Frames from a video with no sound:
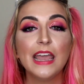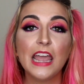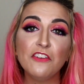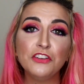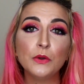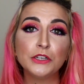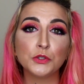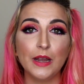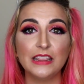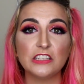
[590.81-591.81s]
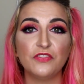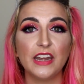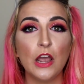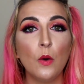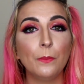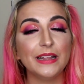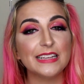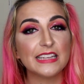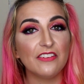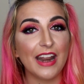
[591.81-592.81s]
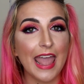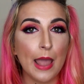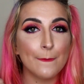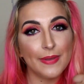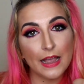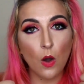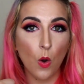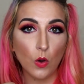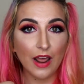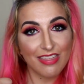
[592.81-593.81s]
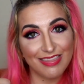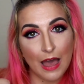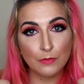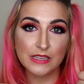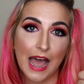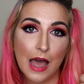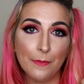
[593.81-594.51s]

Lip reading: If you enjoyed this video, please give it a big old thumbs up.